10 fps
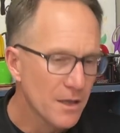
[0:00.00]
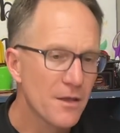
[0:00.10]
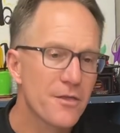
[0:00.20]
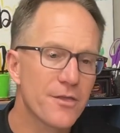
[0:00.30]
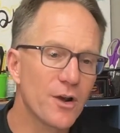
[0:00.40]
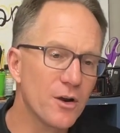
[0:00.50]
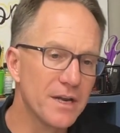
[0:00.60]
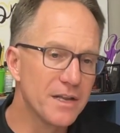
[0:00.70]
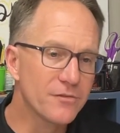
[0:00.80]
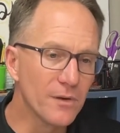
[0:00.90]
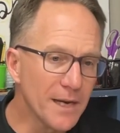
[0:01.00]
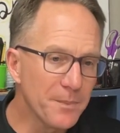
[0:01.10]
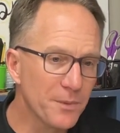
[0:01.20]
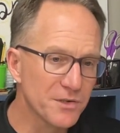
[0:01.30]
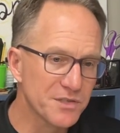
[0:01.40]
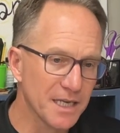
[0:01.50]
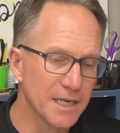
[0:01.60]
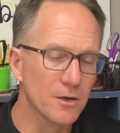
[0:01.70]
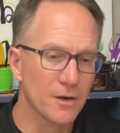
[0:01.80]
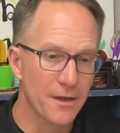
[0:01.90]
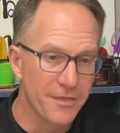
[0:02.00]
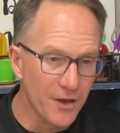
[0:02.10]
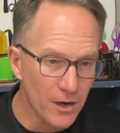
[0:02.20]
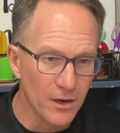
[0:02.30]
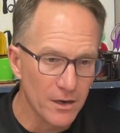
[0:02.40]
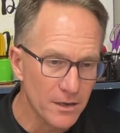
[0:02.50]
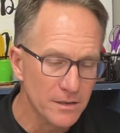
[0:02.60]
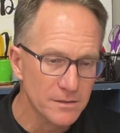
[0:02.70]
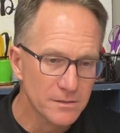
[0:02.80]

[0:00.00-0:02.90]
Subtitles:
33% or a third,